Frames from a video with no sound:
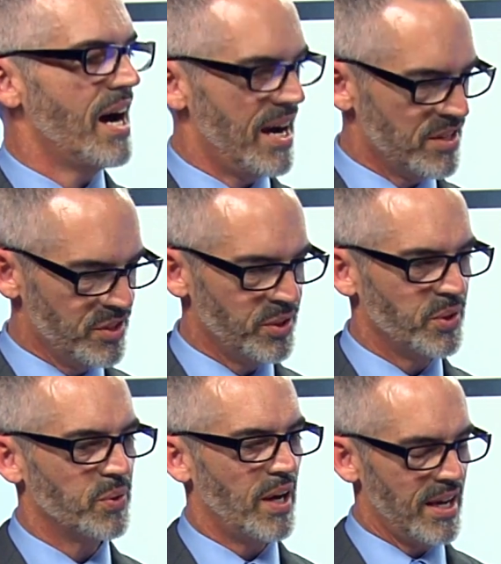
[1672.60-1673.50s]
I
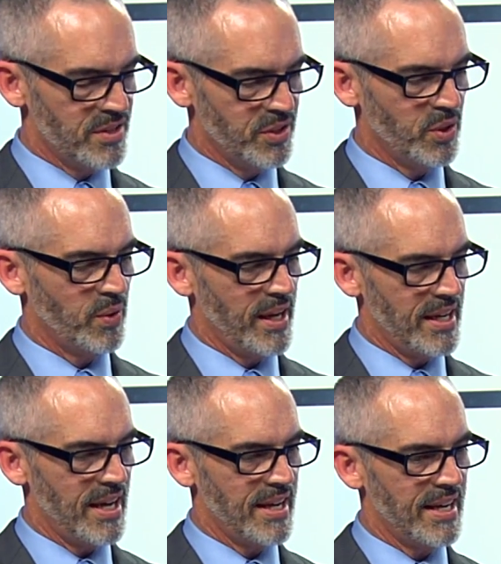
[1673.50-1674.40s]
do. And
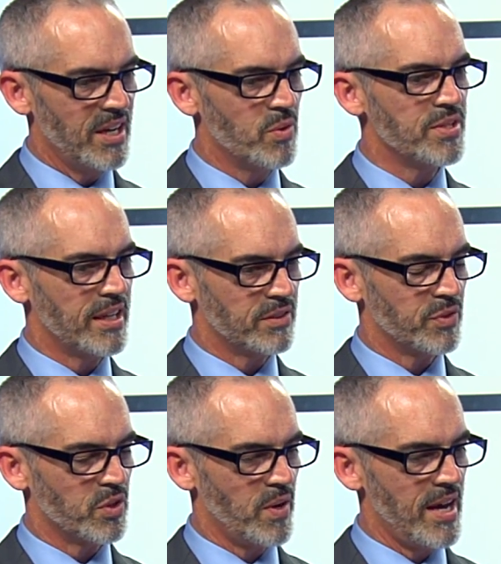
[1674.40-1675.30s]
I don't take it
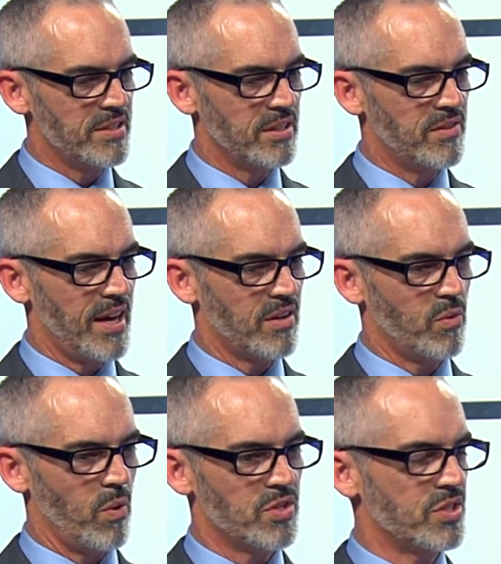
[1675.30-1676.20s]
for granted that
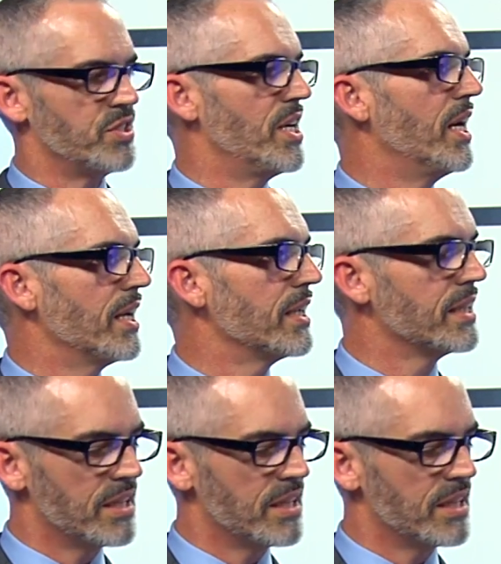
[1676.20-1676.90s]
we're just done.